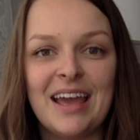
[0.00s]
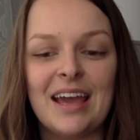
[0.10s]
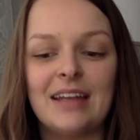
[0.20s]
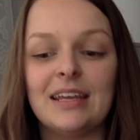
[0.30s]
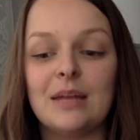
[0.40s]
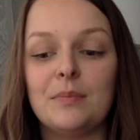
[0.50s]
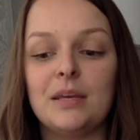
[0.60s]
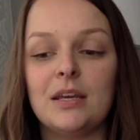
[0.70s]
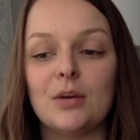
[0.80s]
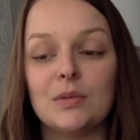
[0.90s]
and can
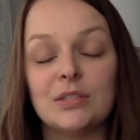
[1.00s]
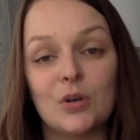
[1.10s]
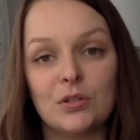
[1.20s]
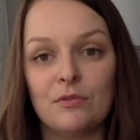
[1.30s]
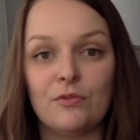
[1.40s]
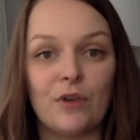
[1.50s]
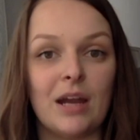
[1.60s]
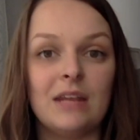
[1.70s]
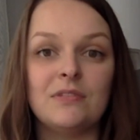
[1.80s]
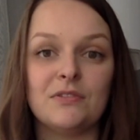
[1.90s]
be a result of a
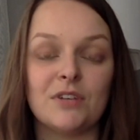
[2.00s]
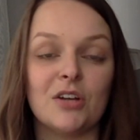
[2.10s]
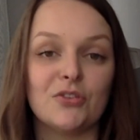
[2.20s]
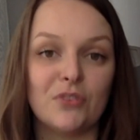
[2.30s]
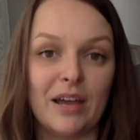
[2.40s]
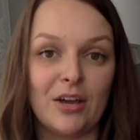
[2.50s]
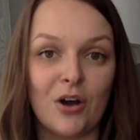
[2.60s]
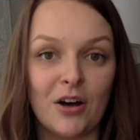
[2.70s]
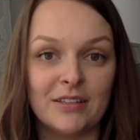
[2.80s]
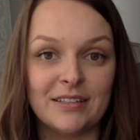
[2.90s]
variety of different underlying
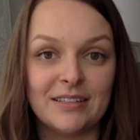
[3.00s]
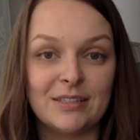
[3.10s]
causes.